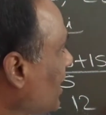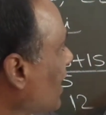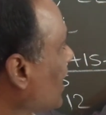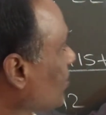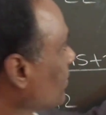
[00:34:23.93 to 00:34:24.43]

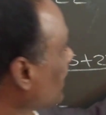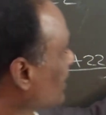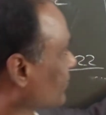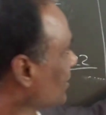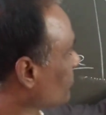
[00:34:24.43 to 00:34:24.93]
All
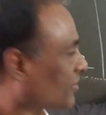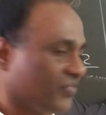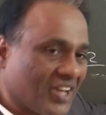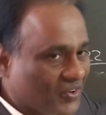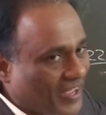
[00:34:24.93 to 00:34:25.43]
minus numbers
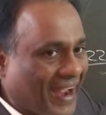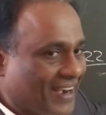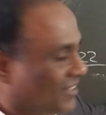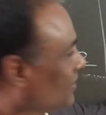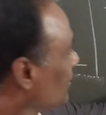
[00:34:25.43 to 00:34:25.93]
we have to
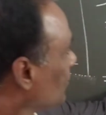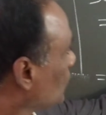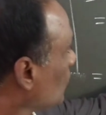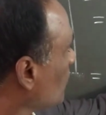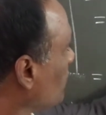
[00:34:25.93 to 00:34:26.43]
add.
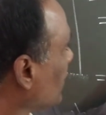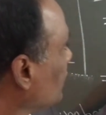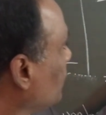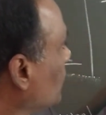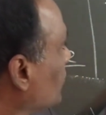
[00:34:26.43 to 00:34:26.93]
2
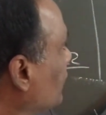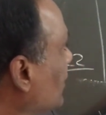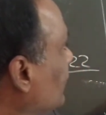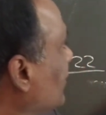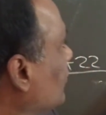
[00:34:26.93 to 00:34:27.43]
plus 4
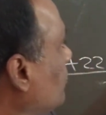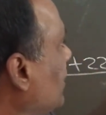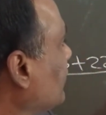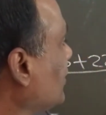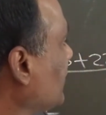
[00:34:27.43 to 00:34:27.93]
6, 6
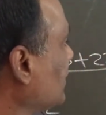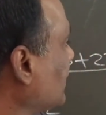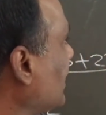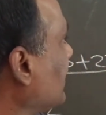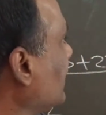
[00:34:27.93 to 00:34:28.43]
plus 7
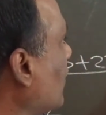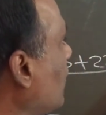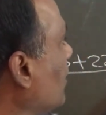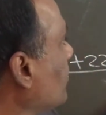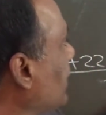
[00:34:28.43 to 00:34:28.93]
13.
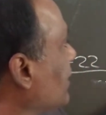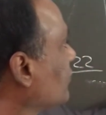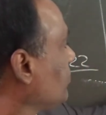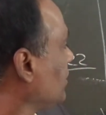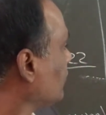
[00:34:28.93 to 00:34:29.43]
All
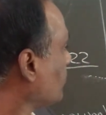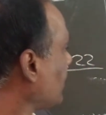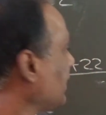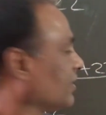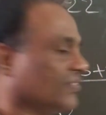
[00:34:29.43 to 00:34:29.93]
minus means
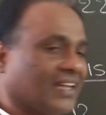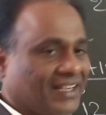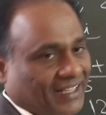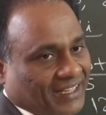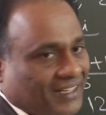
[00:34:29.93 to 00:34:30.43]
minus
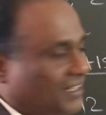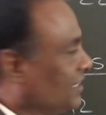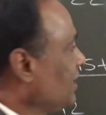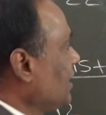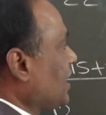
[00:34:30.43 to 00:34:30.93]
13.
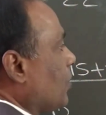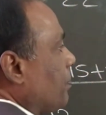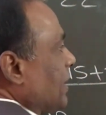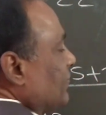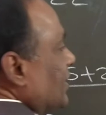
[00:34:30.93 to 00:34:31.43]
Now
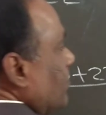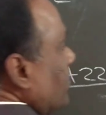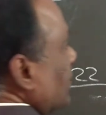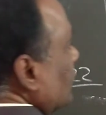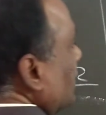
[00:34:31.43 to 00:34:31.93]
plus
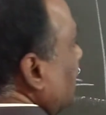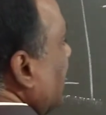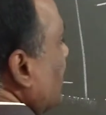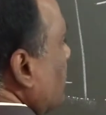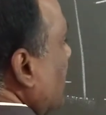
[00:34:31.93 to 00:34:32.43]
numbers.
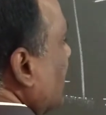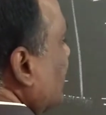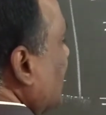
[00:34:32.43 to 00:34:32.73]
10 plus